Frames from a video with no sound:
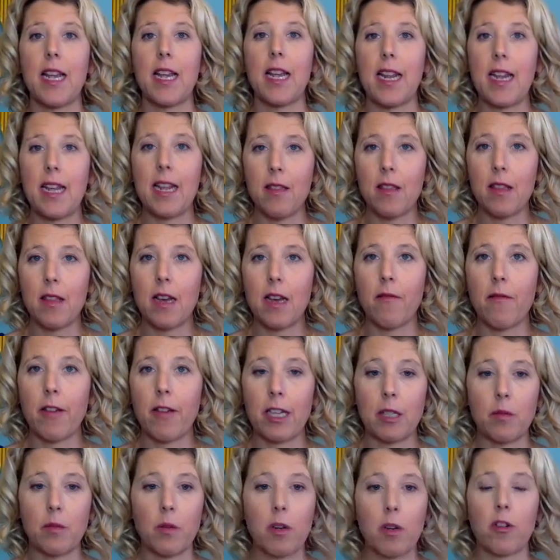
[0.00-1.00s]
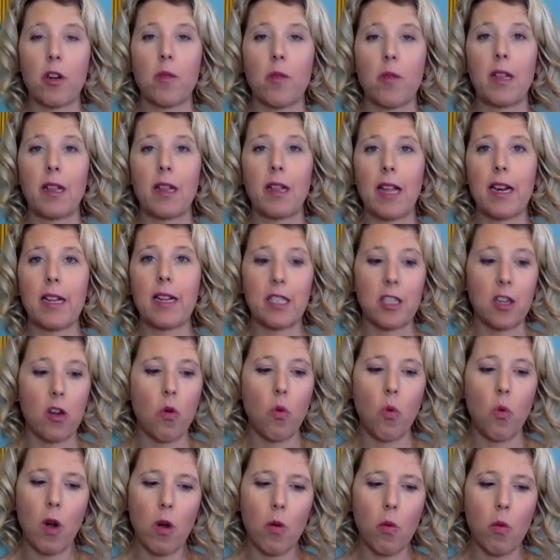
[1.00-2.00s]
in the Facebook group and let us know,
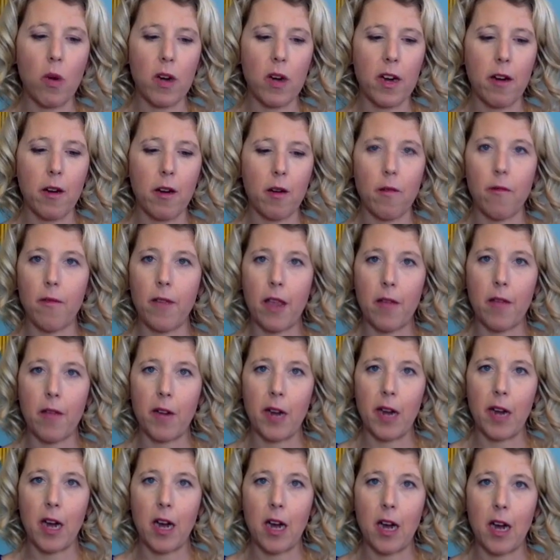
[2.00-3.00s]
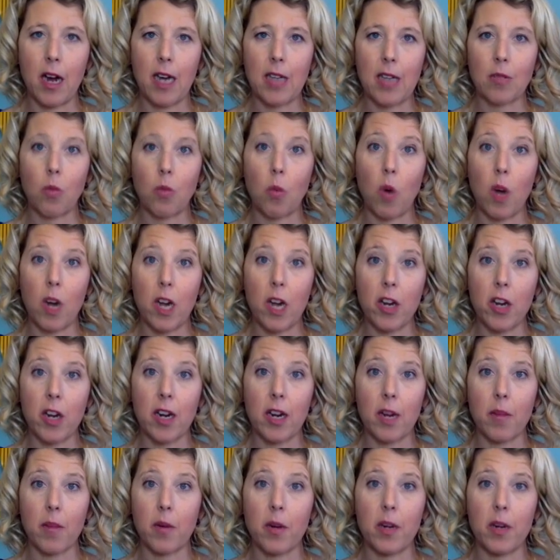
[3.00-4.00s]
what were your favorite ahas? What are you
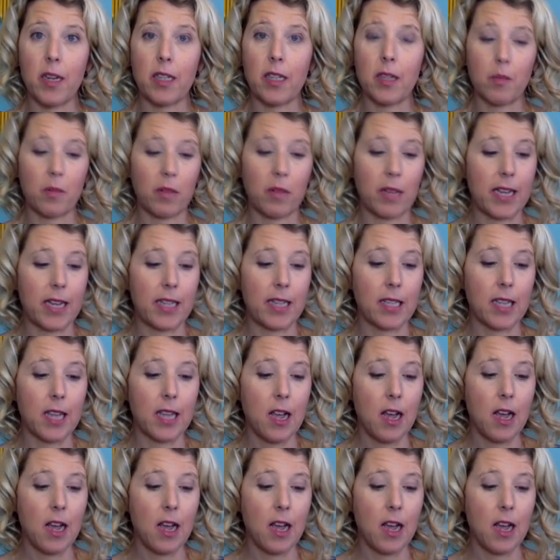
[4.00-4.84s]
going to put into place?